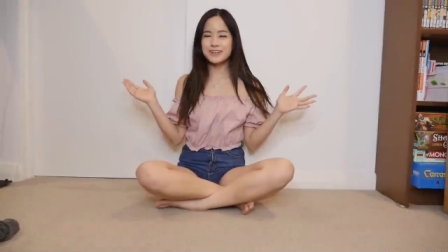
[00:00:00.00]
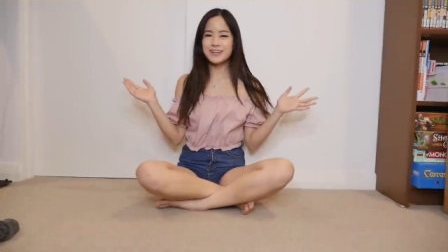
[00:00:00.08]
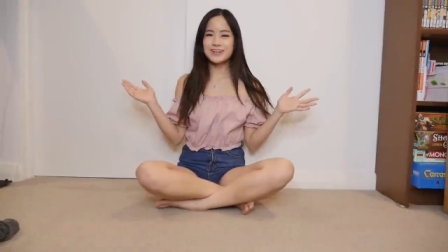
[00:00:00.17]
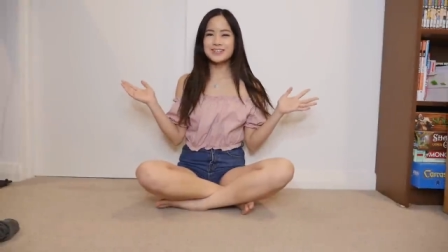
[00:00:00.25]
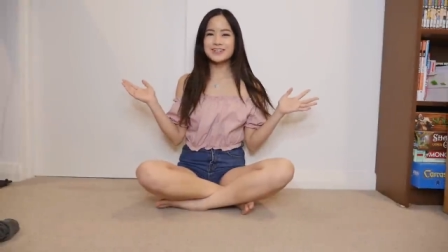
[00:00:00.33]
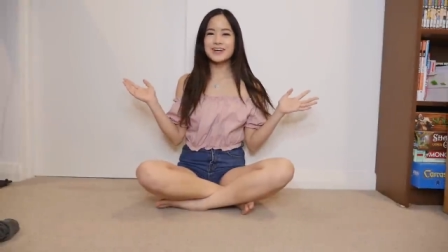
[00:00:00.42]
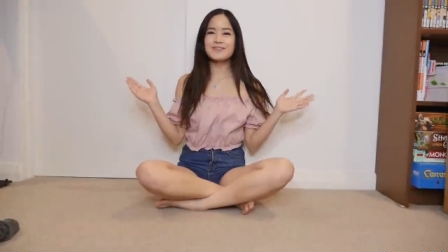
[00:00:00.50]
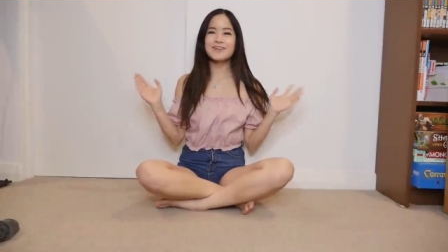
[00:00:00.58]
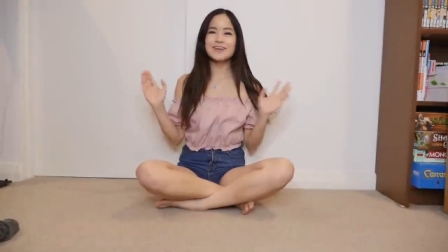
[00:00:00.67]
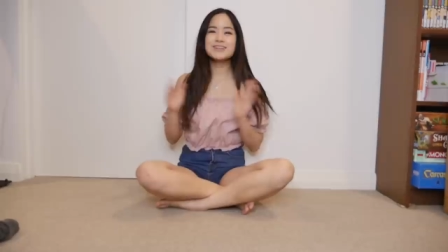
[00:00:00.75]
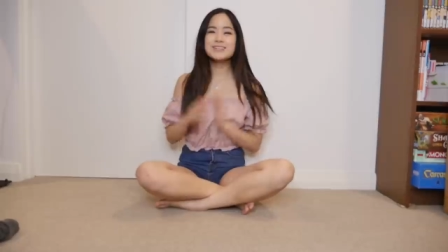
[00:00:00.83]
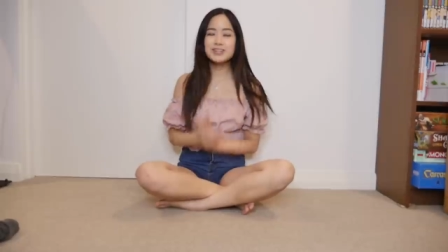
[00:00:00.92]
video today.
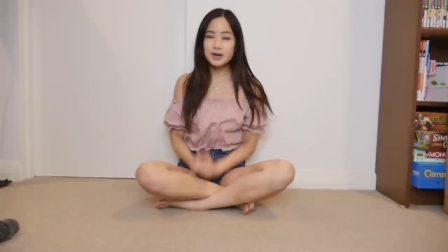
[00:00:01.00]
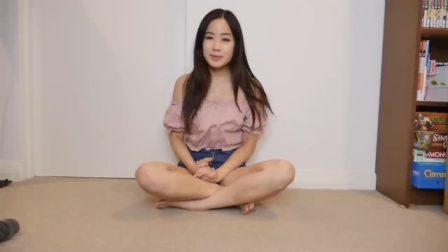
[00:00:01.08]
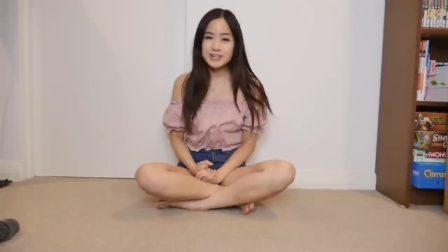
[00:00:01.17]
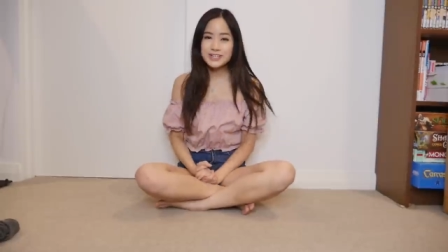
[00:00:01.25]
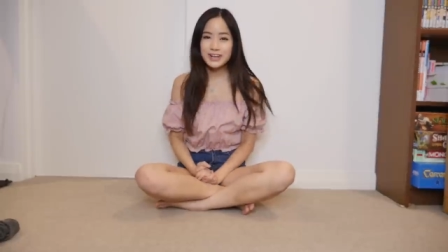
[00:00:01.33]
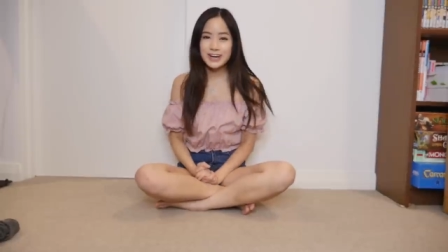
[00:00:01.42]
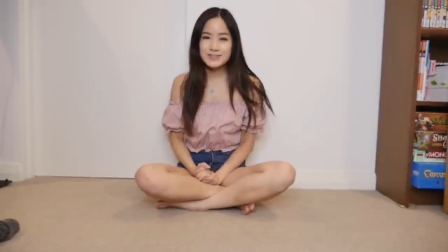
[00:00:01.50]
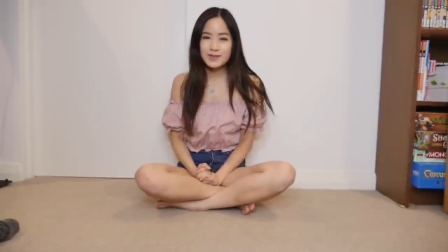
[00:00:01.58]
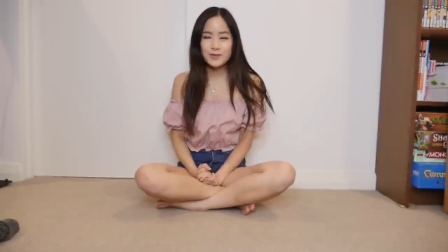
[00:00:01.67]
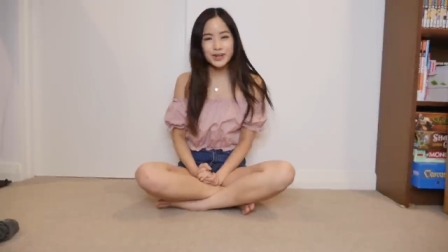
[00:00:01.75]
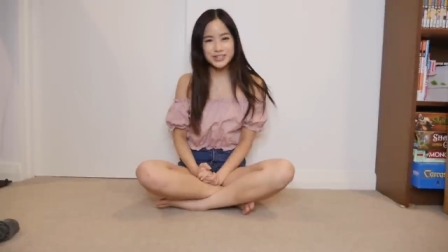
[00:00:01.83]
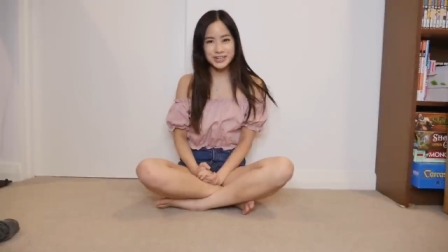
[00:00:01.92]
Thank you so much guys for
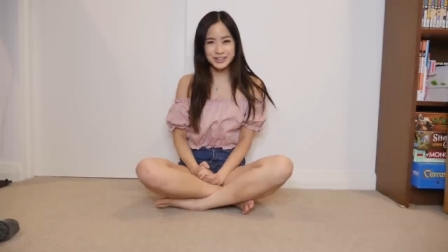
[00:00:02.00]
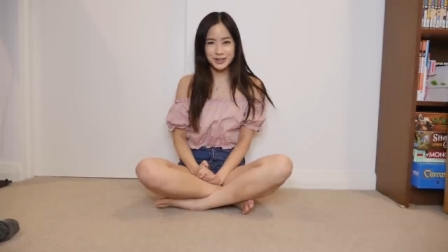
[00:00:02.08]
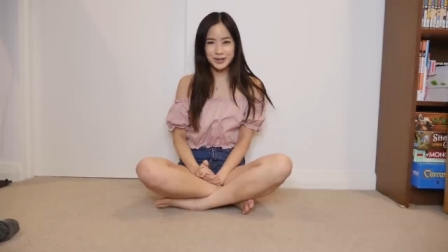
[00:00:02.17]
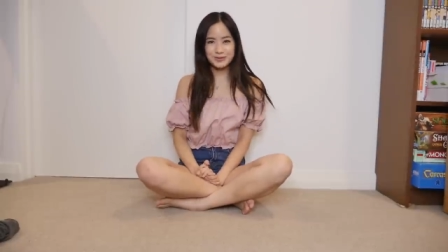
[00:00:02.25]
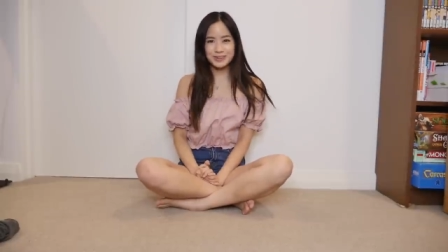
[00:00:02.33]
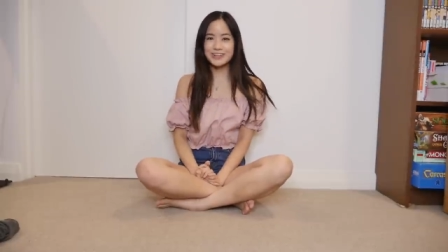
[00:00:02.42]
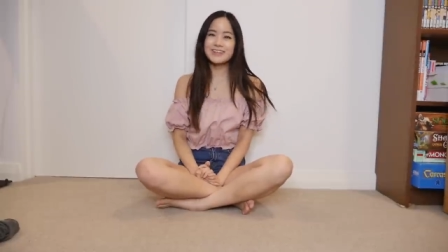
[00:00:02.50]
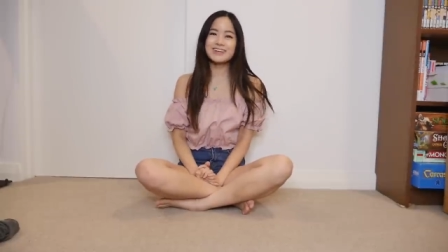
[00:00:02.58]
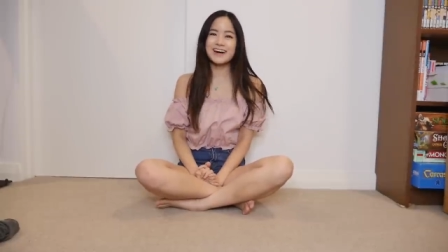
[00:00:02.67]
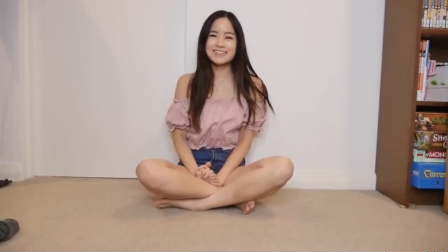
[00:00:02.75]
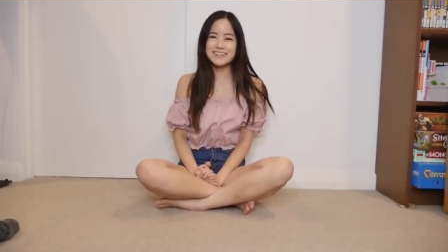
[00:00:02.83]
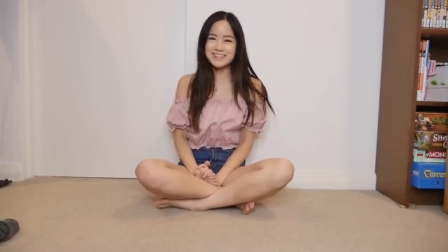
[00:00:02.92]
watching, and hopefully you
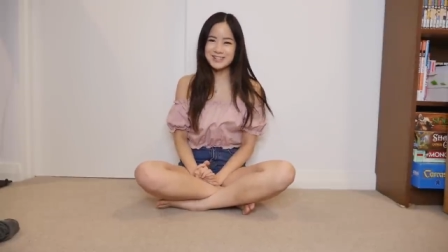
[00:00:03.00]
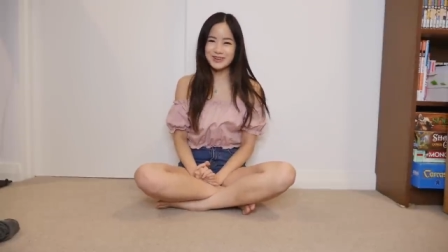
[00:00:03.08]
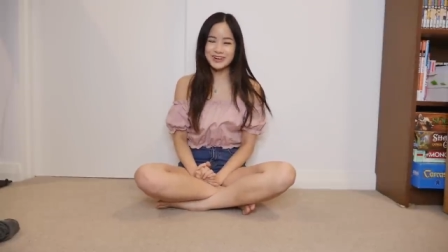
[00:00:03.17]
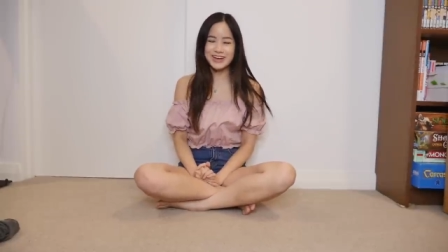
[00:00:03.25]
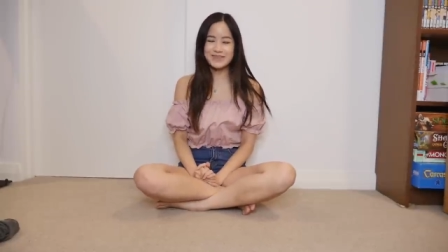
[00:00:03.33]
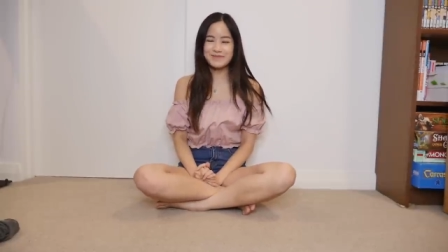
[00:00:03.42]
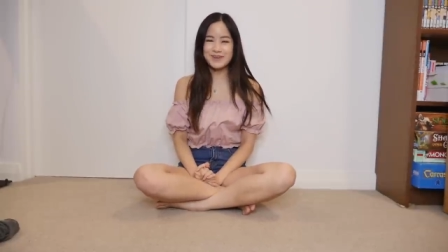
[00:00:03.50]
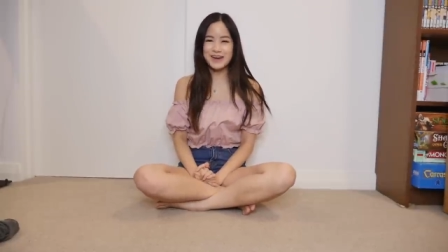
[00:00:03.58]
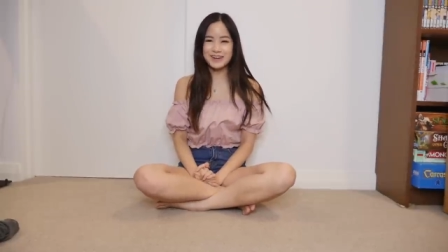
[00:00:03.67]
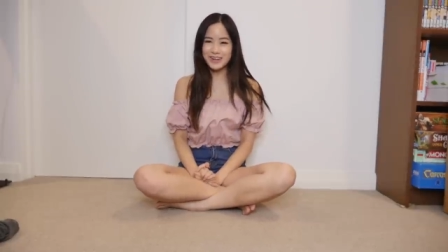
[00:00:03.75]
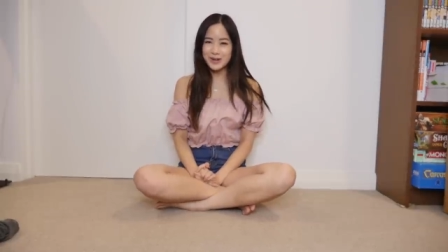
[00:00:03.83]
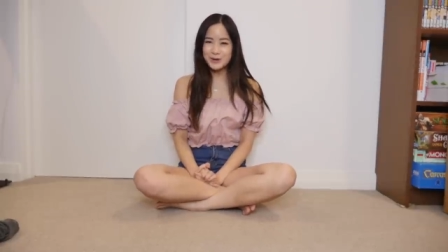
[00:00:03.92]
guys enjoyed it and
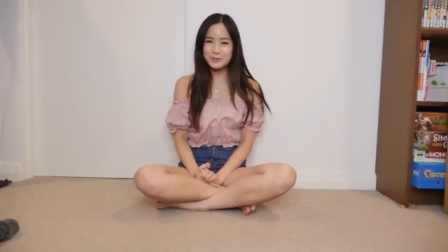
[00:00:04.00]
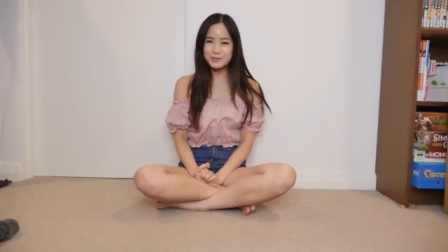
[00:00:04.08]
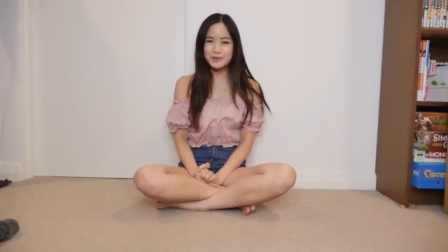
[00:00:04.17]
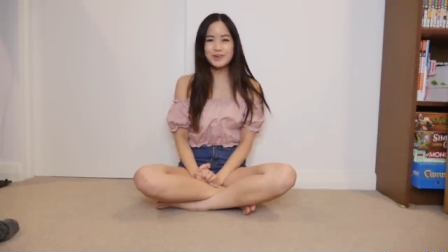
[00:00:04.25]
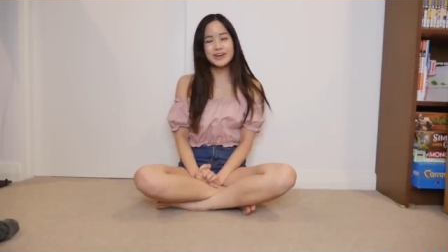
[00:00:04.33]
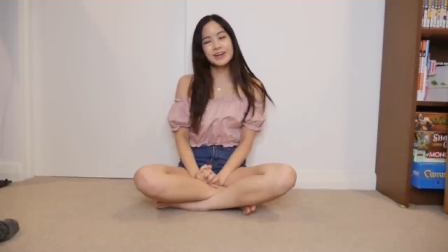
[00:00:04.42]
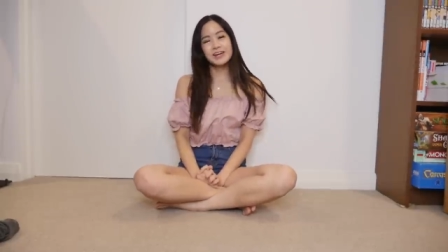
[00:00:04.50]
found it helpful.